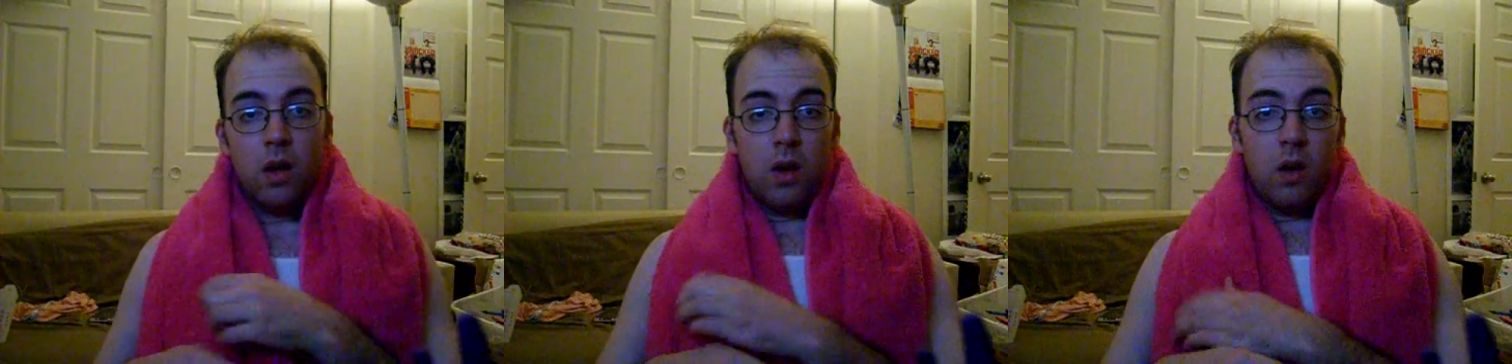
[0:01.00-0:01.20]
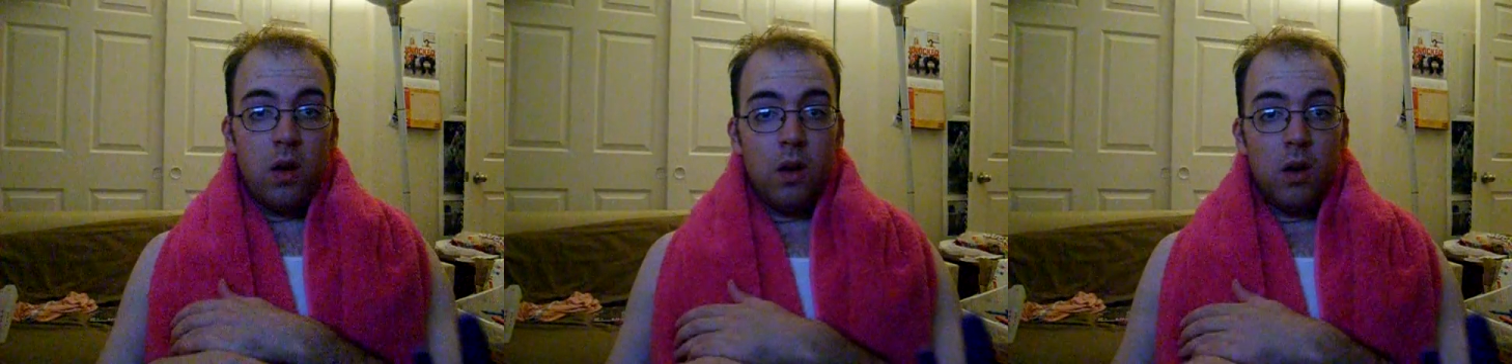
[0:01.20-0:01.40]

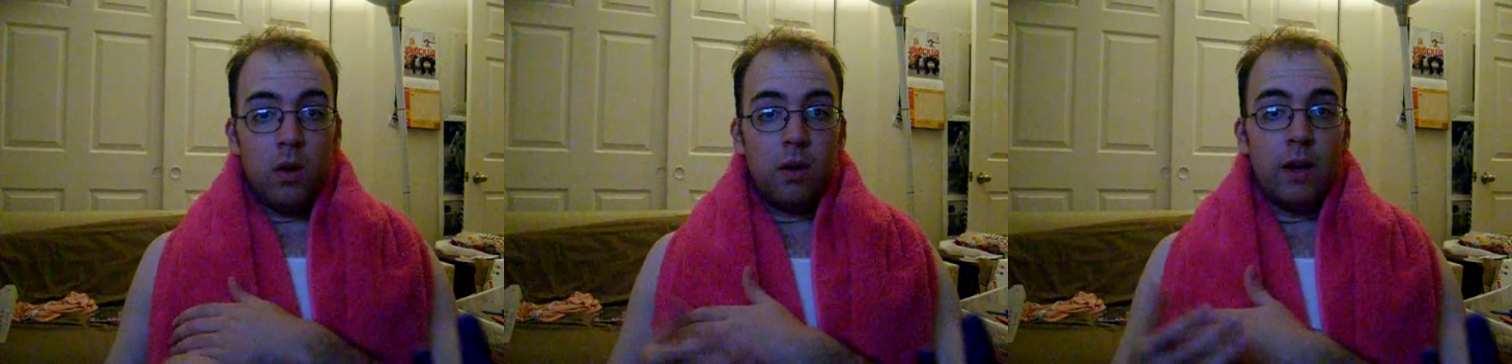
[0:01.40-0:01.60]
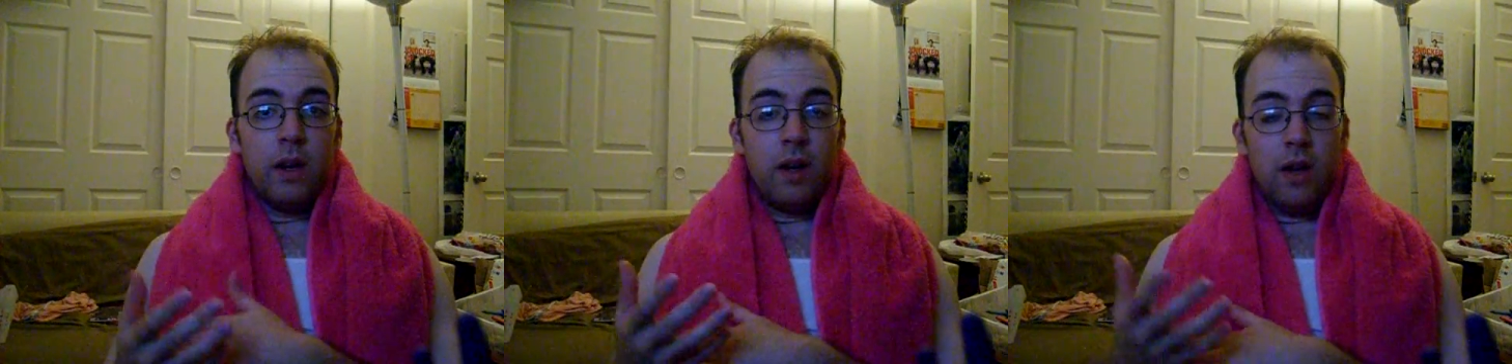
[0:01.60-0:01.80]

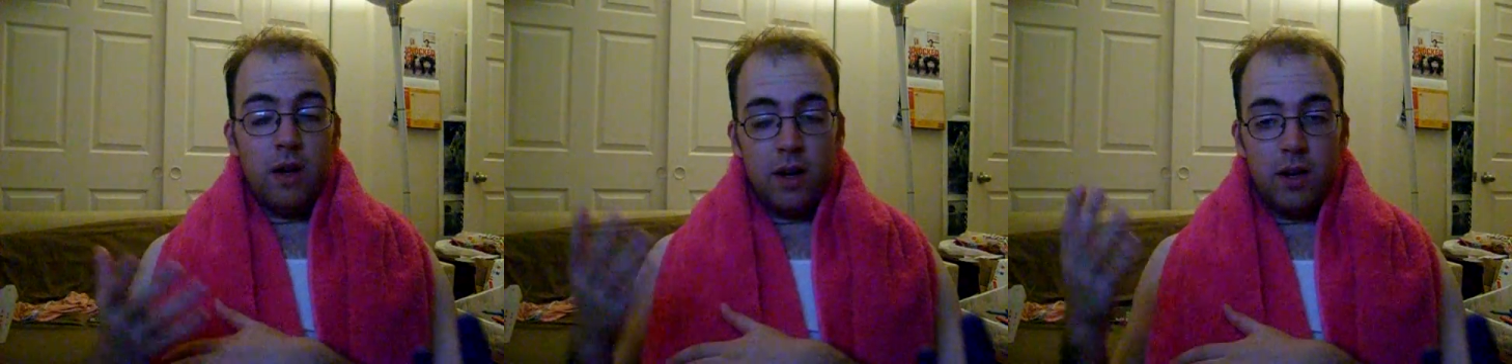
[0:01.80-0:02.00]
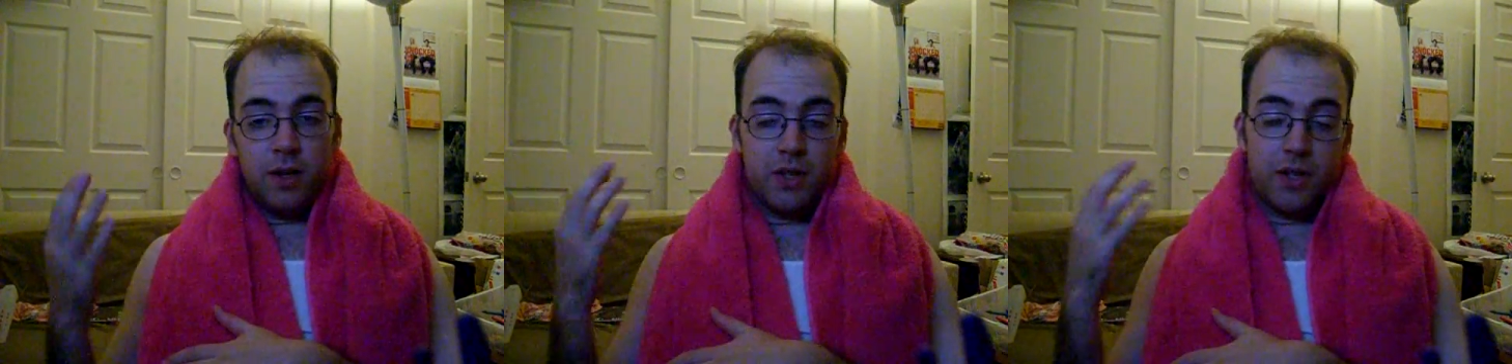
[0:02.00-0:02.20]

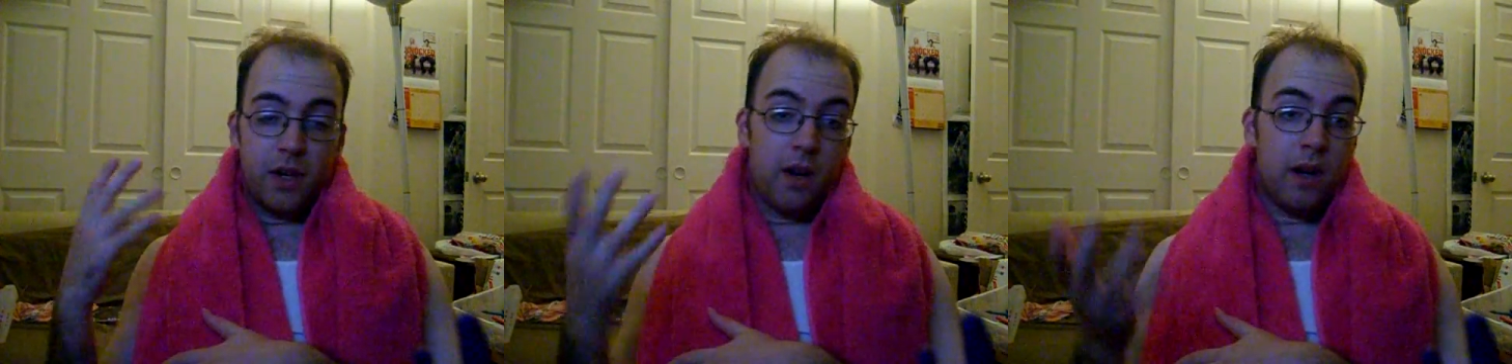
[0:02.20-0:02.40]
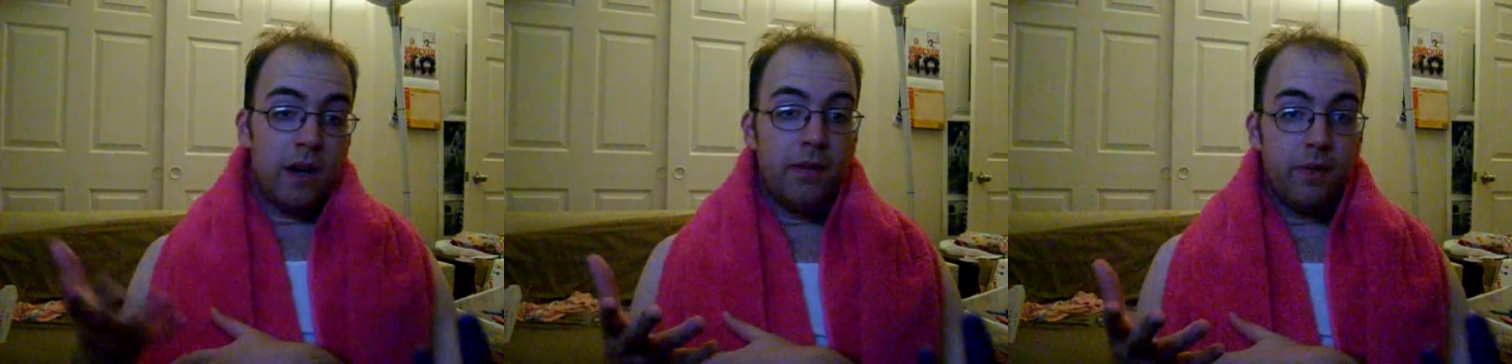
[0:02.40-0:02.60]
Alright,
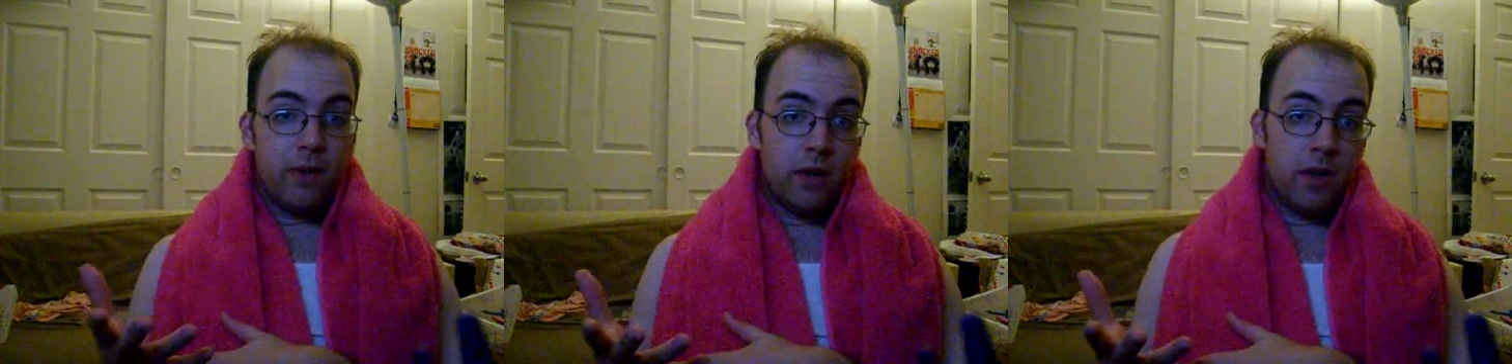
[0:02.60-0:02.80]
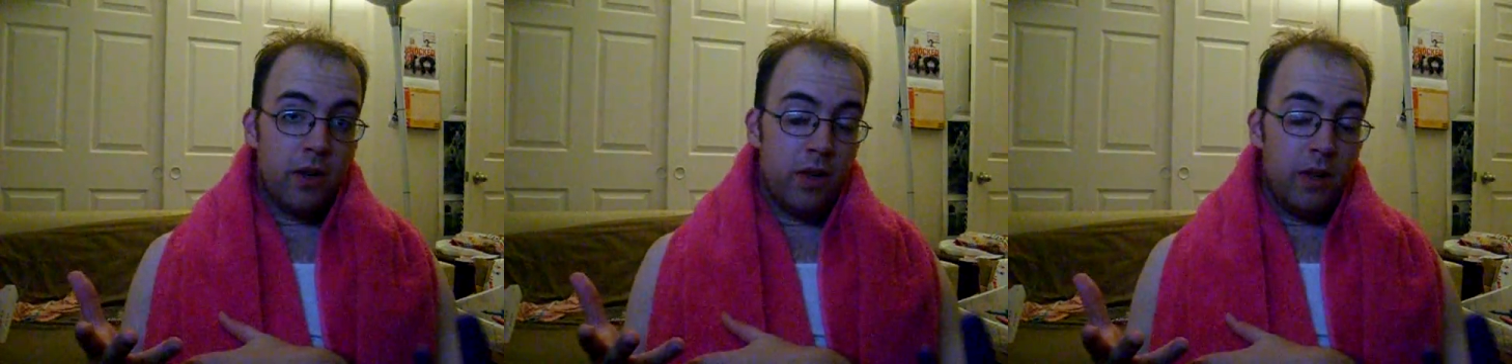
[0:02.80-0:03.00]
sorry
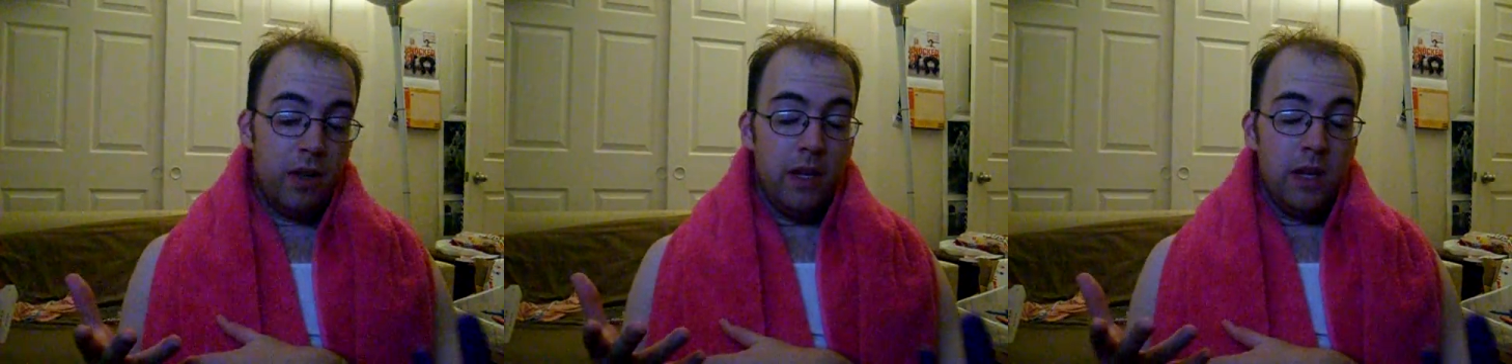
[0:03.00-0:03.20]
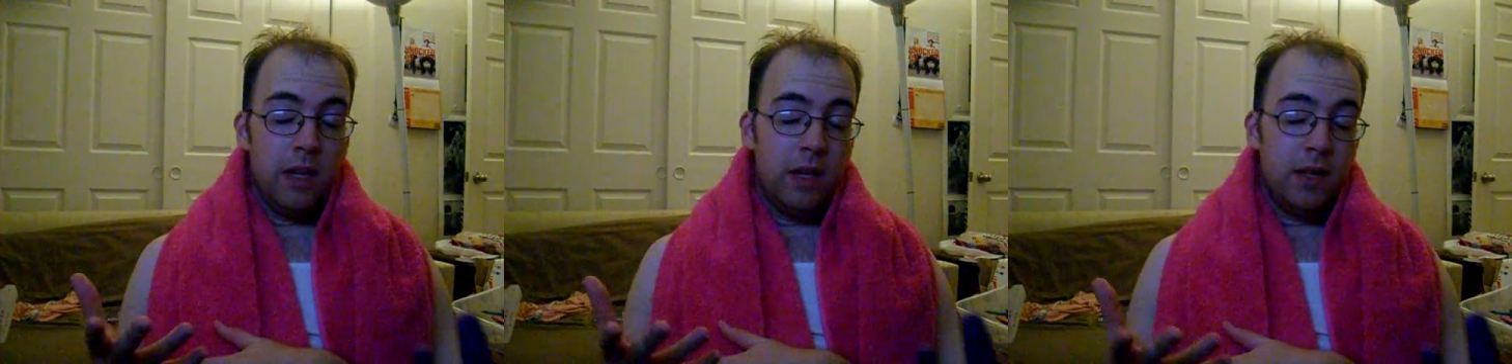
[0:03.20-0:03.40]
for
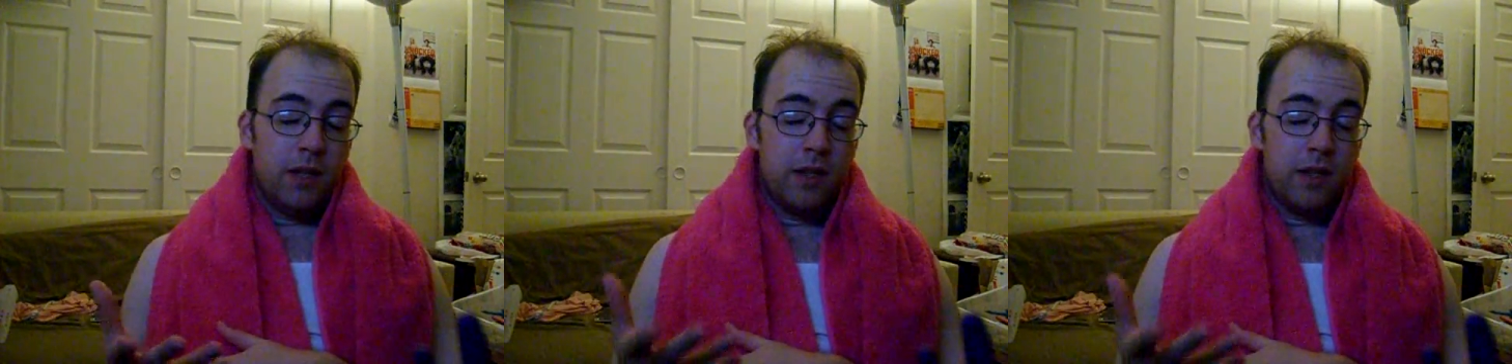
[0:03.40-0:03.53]
the